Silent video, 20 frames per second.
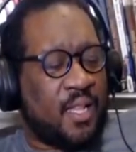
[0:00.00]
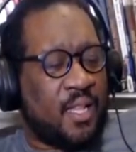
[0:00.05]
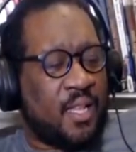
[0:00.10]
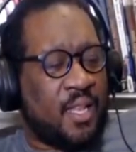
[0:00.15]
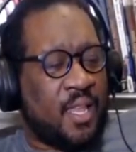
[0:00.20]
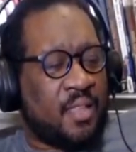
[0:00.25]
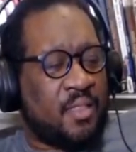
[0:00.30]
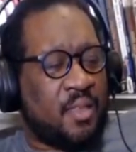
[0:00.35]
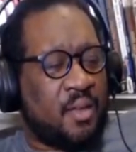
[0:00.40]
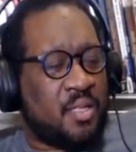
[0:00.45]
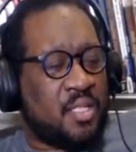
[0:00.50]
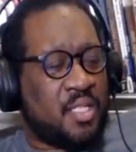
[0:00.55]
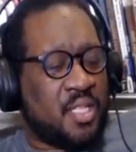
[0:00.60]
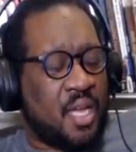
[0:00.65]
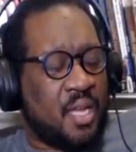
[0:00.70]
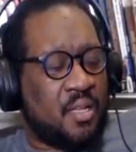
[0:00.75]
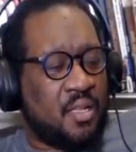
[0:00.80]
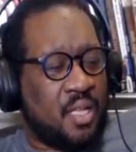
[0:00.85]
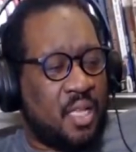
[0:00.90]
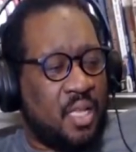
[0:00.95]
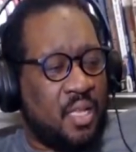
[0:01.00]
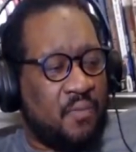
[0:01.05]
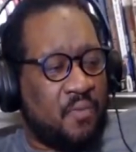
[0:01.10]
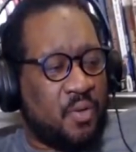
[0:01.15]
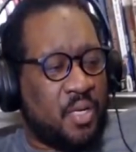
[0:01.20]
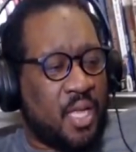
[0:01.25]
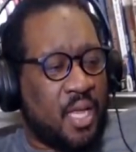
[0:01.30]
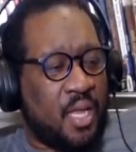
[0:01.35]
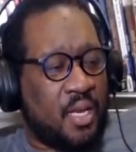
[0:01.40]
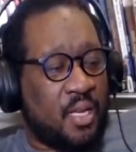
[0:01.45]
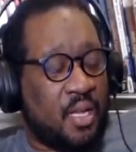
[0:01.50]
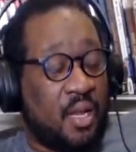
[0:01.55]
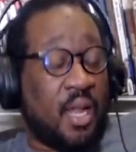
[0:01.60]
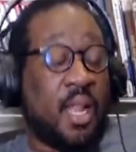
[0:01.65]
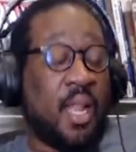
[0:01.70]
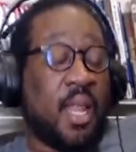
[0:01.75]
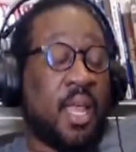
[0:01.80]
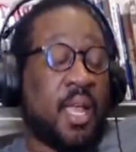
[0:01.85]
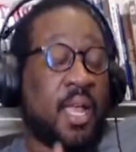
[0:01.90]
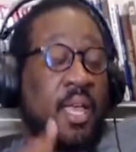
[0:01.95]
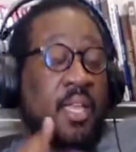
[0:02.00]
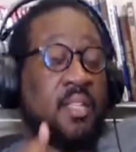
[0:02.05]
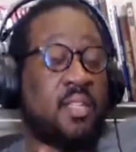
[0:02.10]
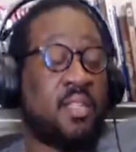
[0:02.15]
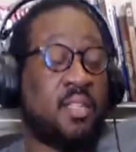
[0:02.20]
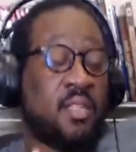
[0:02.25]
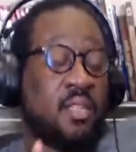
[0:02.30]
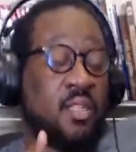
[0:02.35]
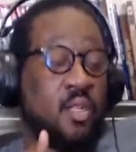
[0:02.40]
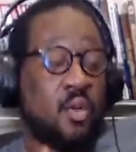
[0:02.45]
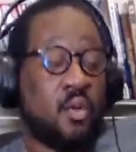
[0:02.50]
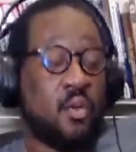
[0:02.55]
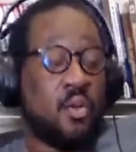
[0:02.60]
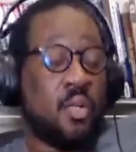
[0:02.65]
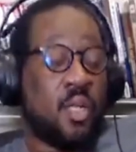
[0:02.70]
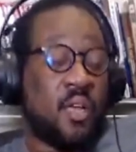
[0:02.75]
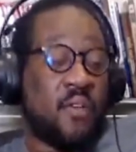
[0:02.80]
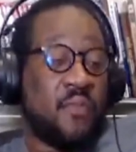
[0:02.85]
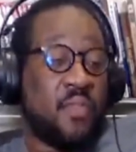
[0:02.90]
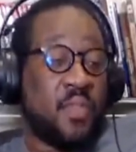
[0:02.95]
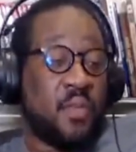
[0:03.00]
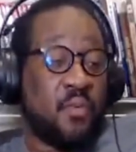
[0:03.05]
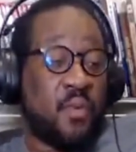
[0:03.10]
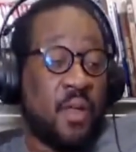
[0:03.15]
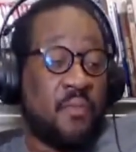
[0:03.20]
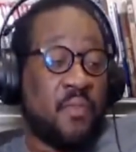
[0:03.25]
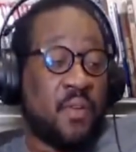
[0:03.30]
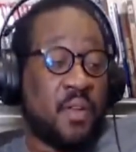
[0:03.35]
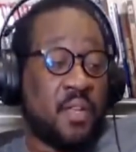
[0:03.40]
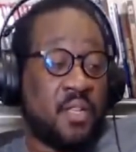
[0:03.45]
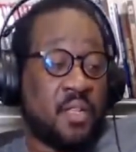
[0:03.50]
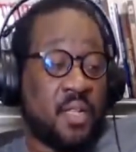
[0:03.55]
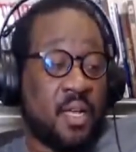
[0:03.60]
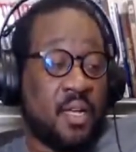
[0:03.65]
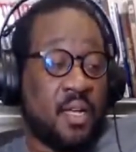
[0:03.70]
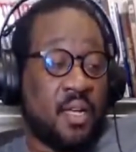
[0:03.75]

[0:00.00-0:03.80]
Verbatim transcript: Like there are shades of Evil Dead in here. Like I do love the reference.